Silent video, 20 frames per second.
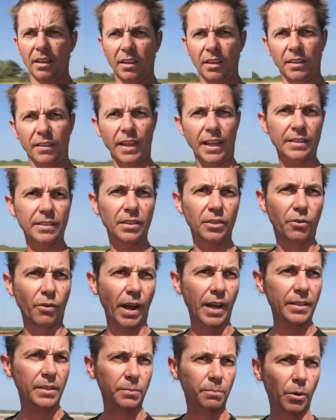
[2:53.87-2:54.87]
that's a
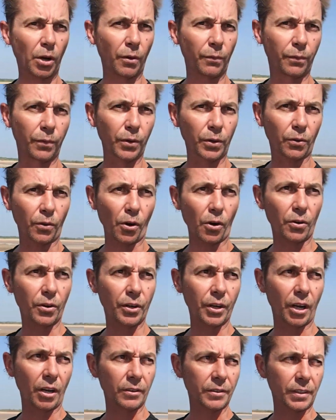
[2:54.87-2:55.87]
great spot for
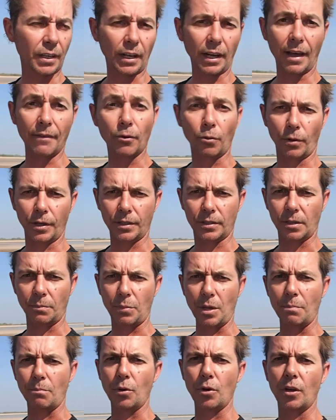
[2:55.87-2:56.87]
crocodiles. They love it when it's a
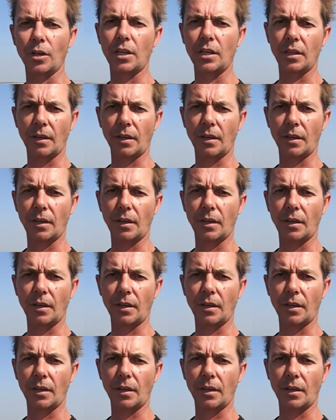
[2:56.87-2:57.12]
bit murky.